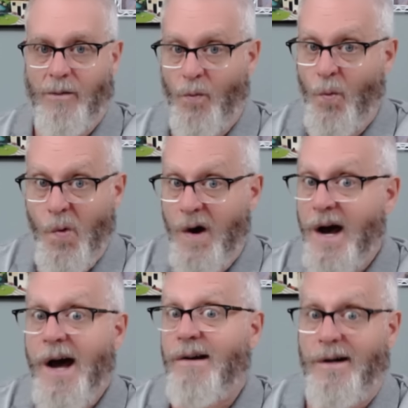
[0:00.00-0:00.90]

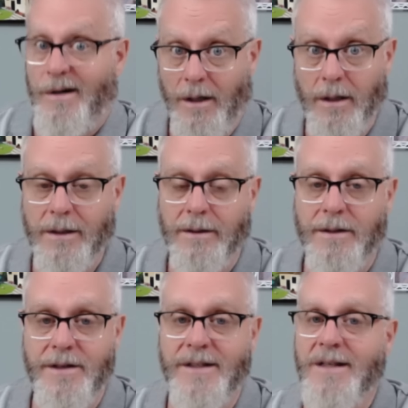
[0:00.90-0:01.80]
water.
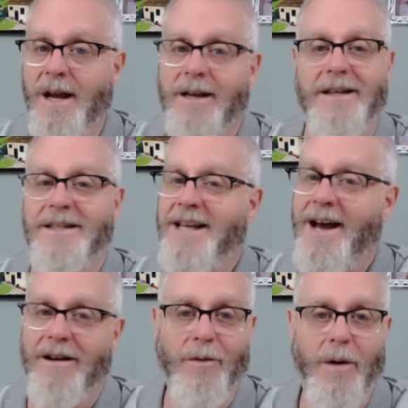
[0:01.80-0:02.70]
Suck us
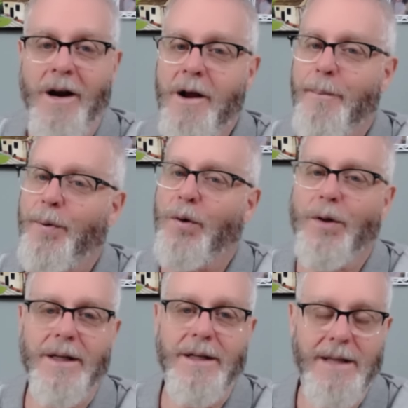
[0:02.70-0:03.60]
out of the water.
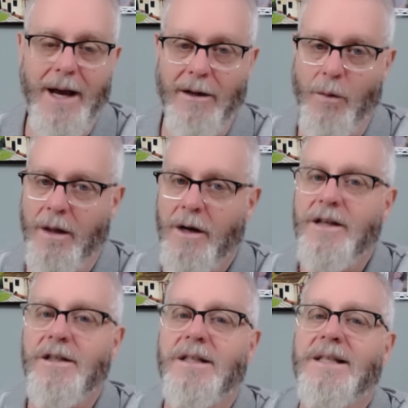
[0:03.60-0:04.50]
Pull us out of the water.
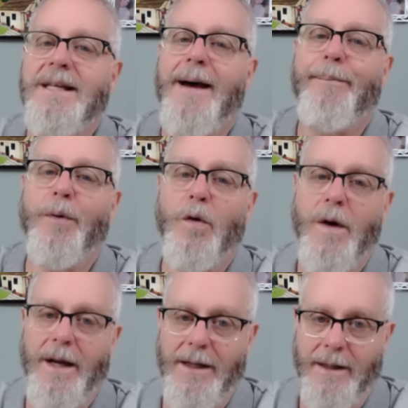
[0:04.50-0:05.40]

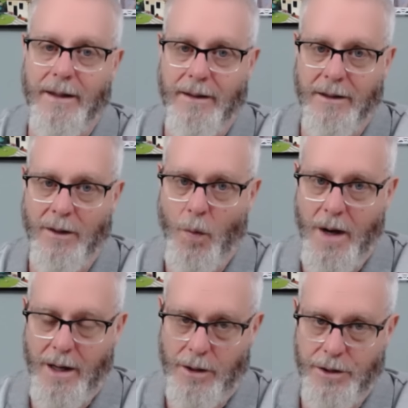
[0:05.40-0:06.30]
Separate the
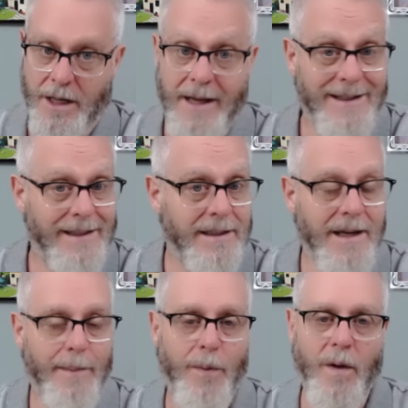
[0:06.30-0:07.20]
waters.
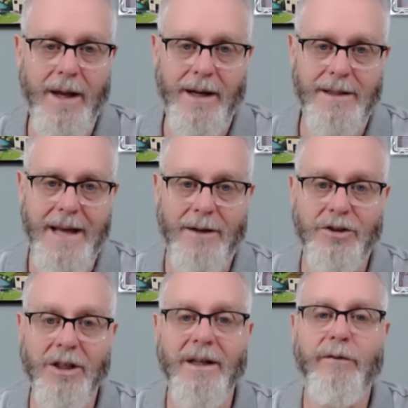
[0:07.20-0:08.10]
Separate us out.
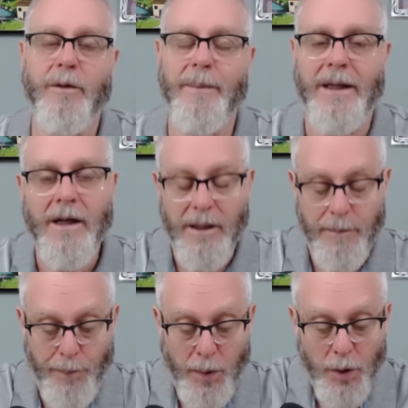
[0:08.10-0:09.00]
Deliver me.
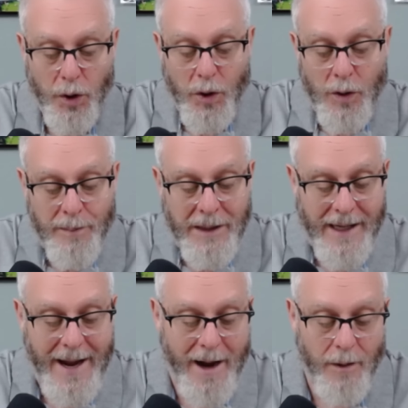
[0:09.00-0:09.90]
Pull
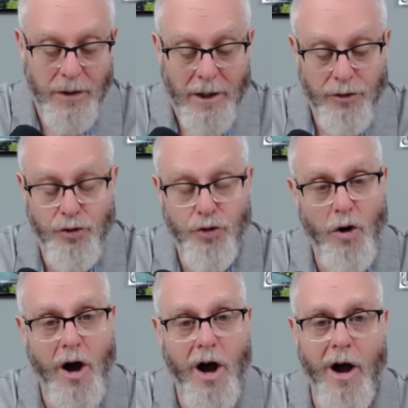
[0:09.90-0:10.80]
me out.
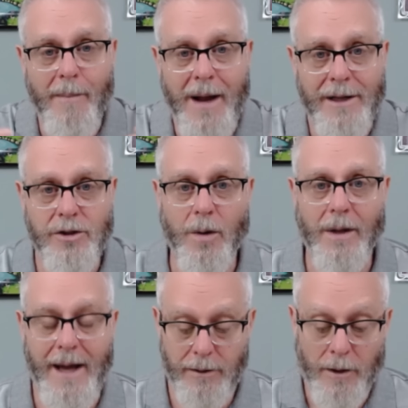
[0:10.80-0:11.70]
Draw my soul
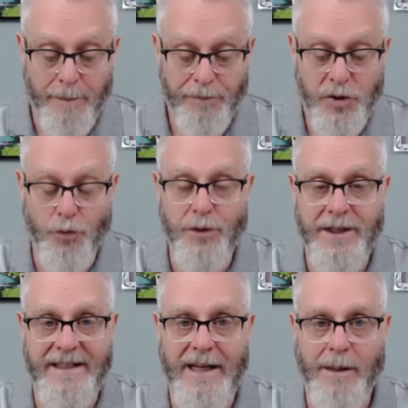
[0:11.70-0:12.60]
out to
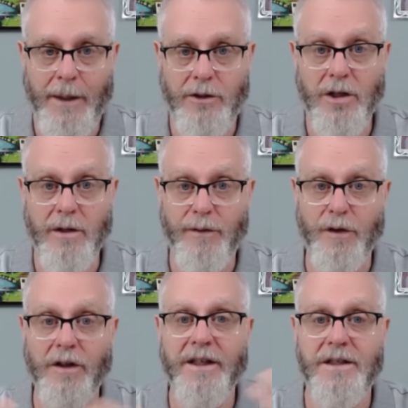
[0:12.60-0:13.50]
redeem it to the
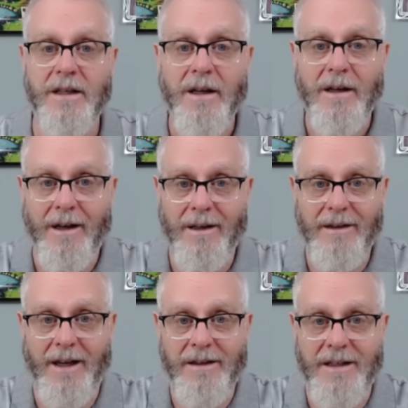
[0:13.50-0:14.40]
fullness and
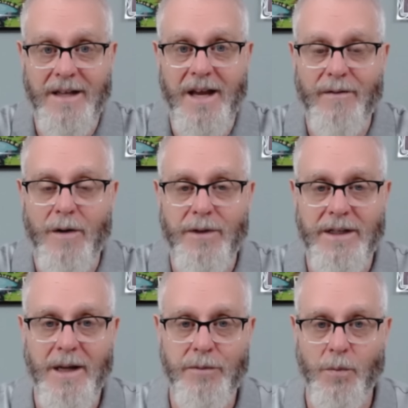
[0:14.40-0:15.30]
the day of our
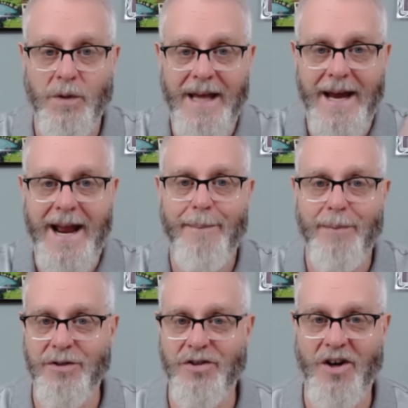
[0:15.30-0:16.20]
redemption. When that
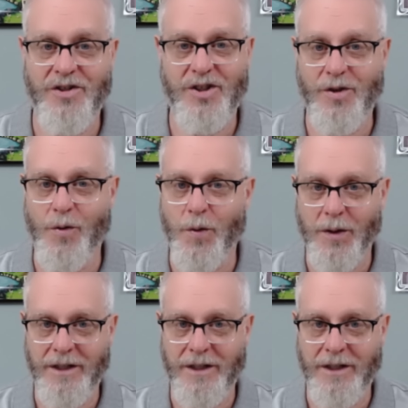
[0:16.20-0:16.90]
happens, our soul is